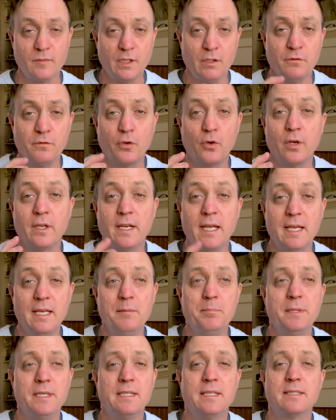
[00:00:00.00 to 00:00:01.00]
for an
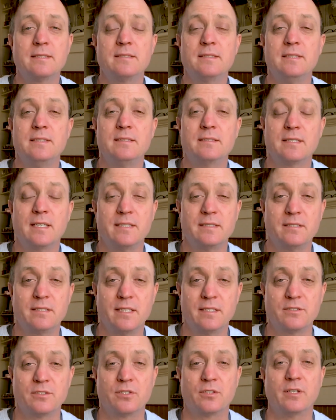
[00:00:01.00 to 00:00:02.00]
APS-C size
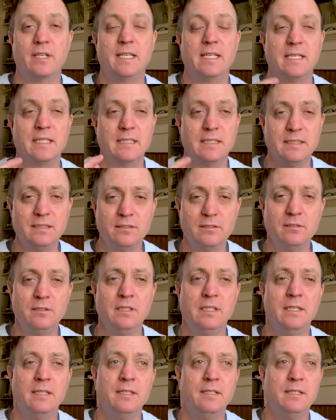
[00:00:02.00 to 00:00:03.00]
sensor in a little
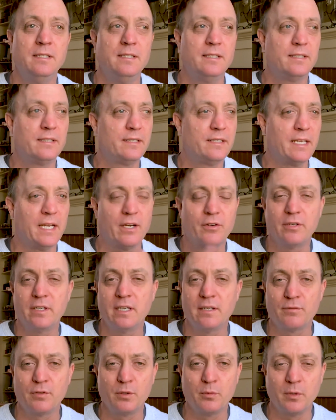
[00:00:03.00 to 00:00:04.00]
carry
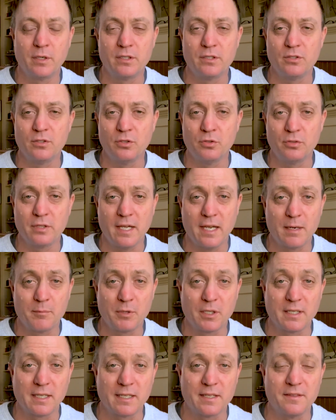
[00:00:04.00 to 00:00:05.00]
everywhere you go camera
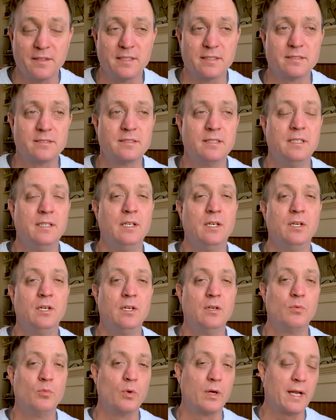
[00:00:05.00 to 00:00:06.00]
like this,
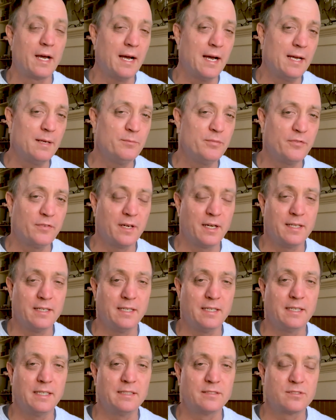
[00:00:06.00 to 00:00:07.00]
what I'm
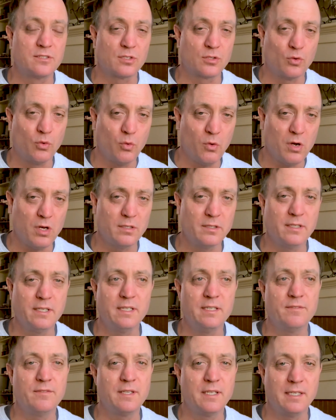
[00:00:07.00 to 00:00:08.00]
finding is the quality
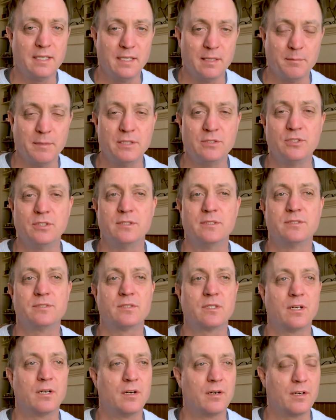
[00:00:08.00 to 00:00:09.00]
of the images
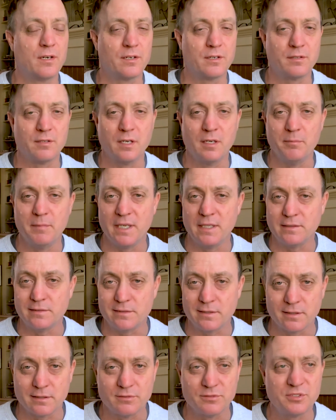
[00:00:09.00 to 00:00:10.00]
are
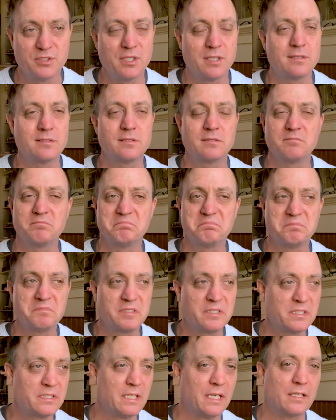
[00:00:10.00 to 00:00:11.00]
amazing, just
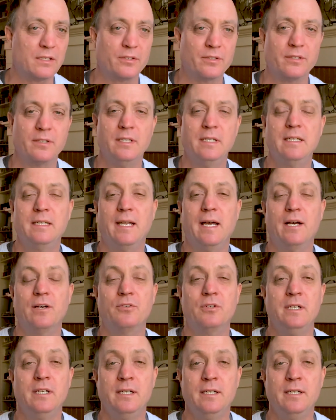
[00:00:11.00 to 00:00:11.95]
stellar. Now,